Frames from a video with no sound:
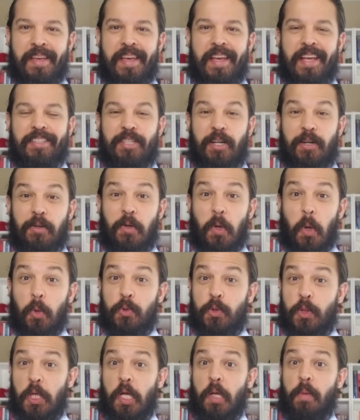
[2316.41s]
It's our goal
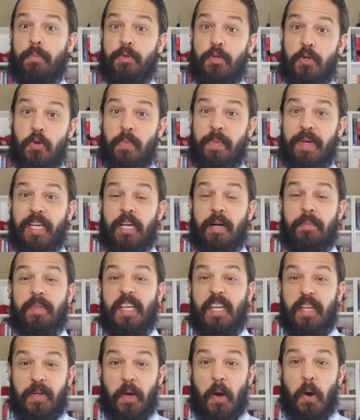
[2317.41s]
to help you become
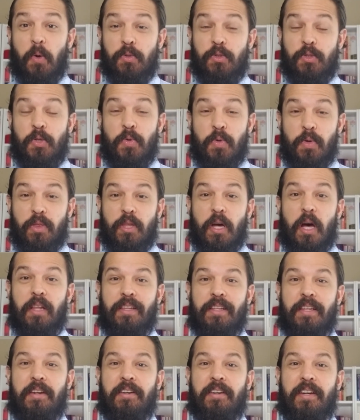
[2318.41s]
the go-to thought
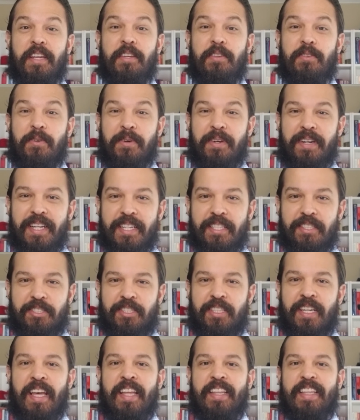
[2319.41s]
leader in your
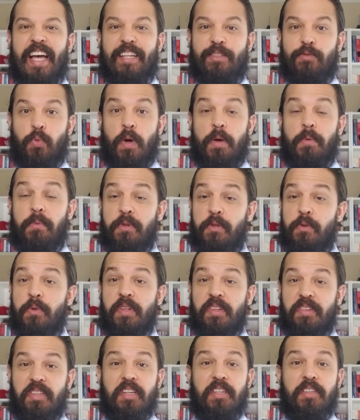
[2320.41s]
niche. That's why we do
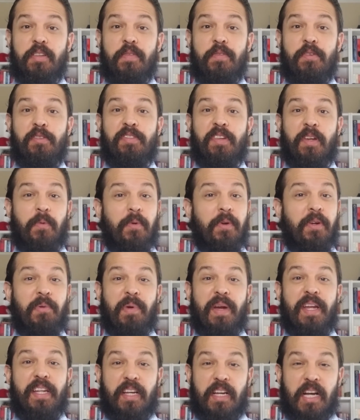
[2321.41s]
these interviews and we
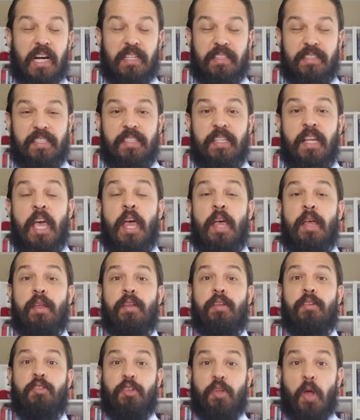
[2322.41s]
create the content.
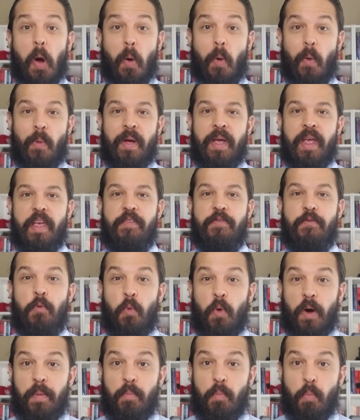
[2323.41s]
So if you
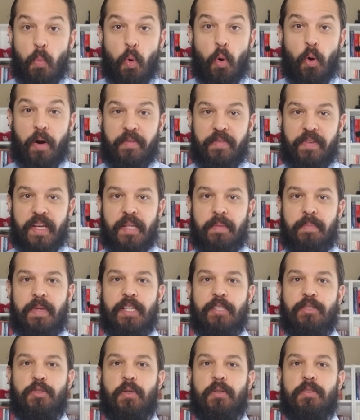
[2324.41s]
want more of it,
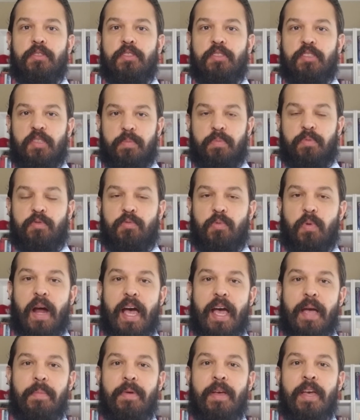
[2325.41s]
be sure to
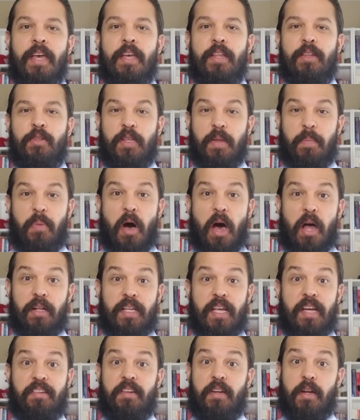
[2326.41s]
subscribe to the
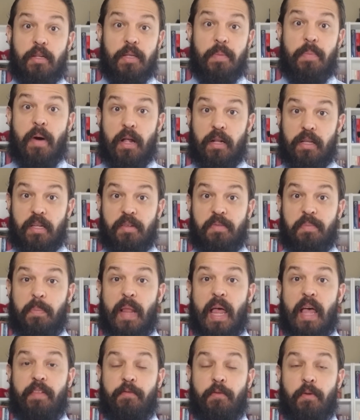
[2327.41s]
podcast in all the podcast
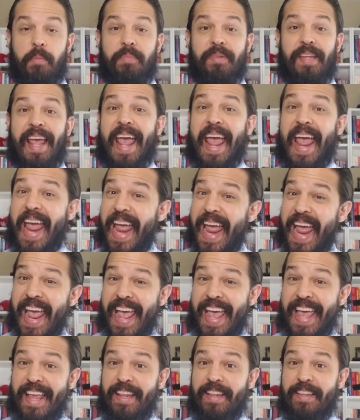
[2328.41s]
platforms
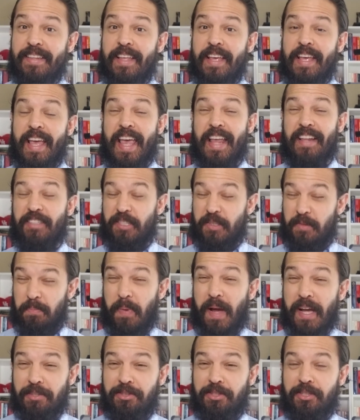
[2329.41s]
and
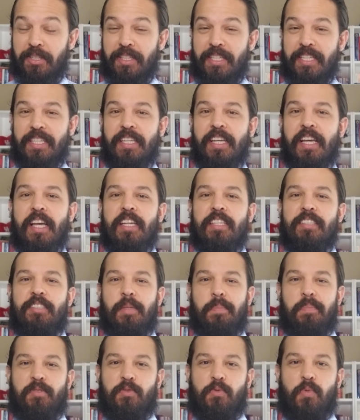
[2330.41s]
especially
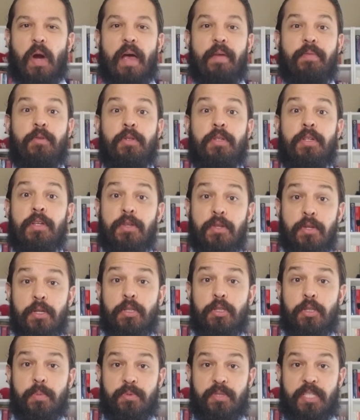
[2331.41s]
subscribe to the
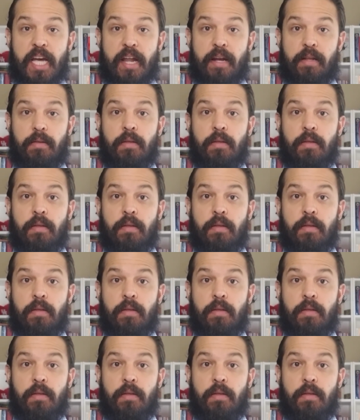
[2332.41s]
YouTube channel.